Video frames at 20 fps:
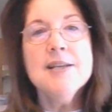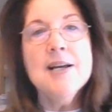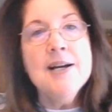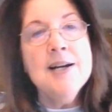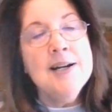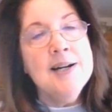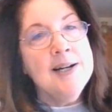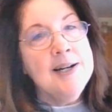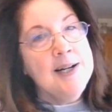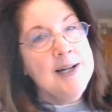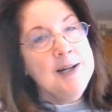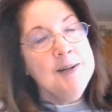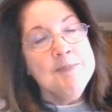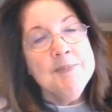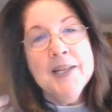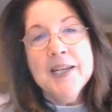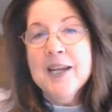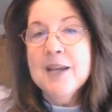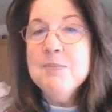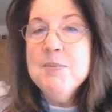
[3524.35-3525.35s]

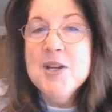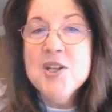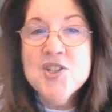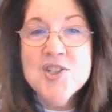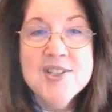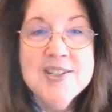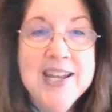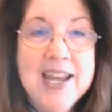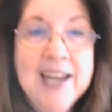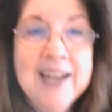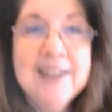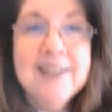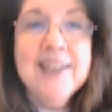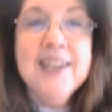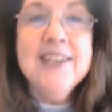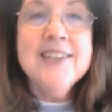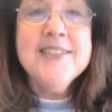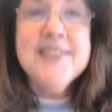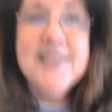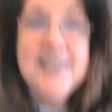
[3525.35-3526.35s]
Like I mentioned,
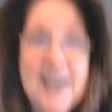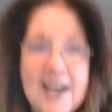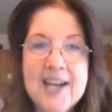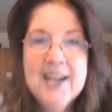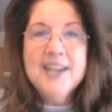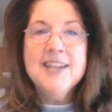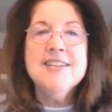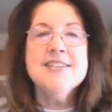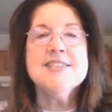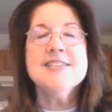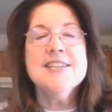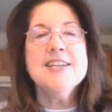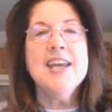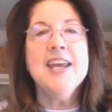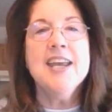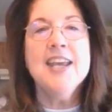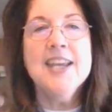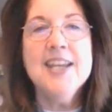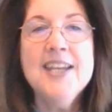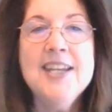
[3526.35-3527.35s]
Allie is 9
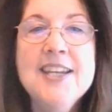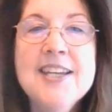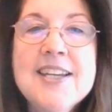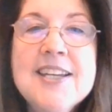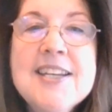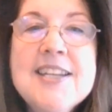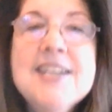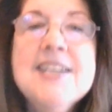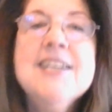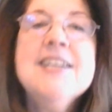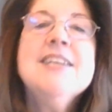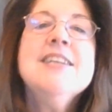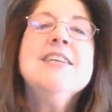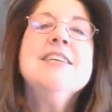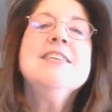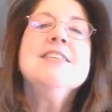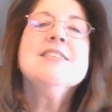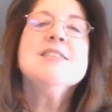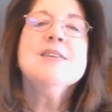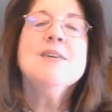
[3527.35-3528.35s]
today.
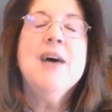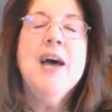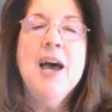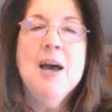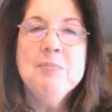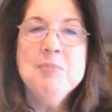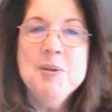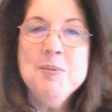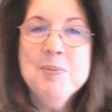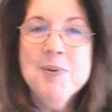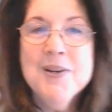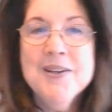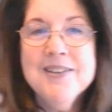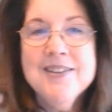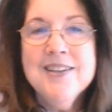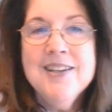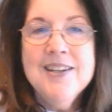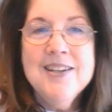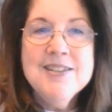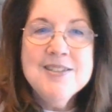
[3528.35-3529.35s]
So happy
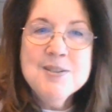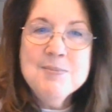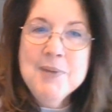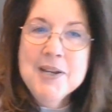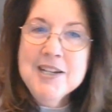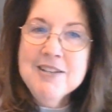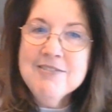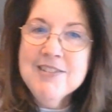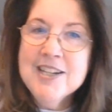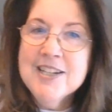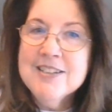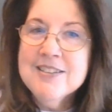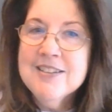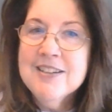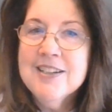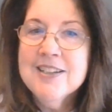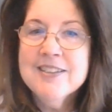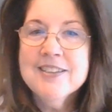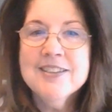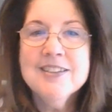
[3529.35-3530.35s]
birthday to my
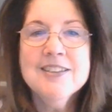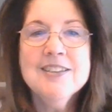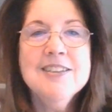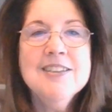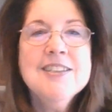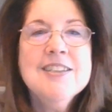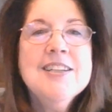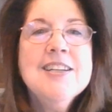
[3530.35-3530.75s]
granddaughter.